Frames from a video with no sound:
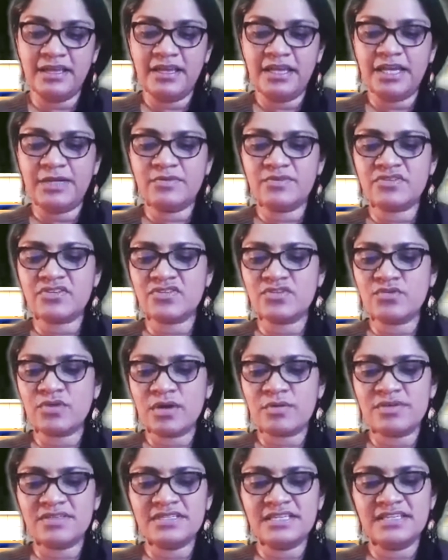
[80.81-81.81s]
It was as though I
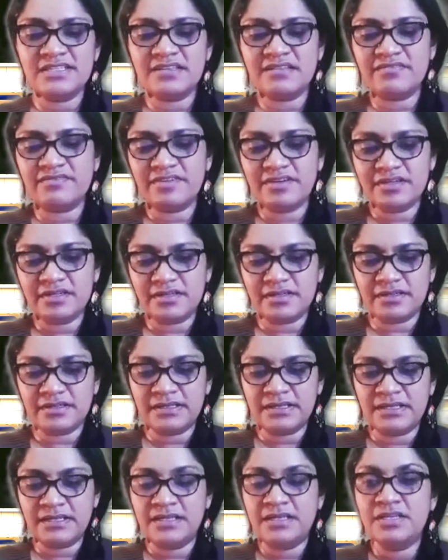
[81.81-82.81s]
was eating for her.
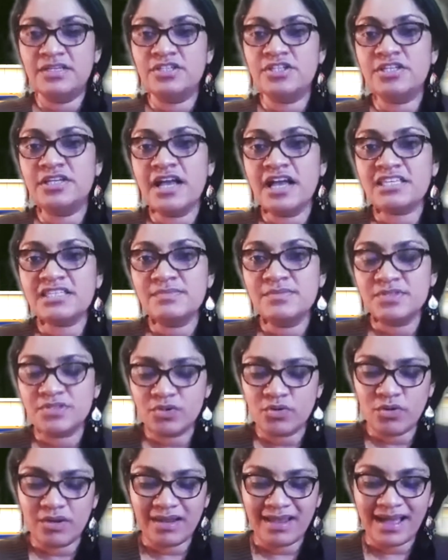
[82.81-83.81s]
She asked me to
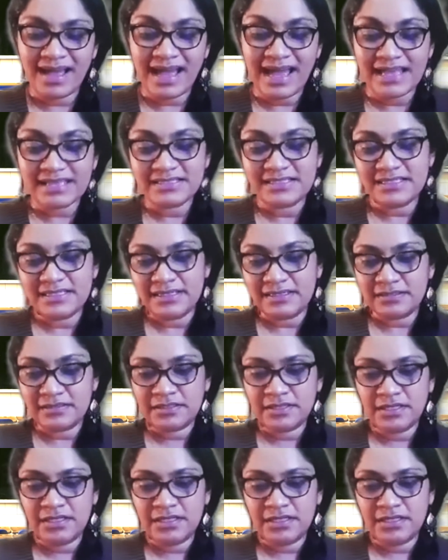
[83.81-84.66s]
call her auntie.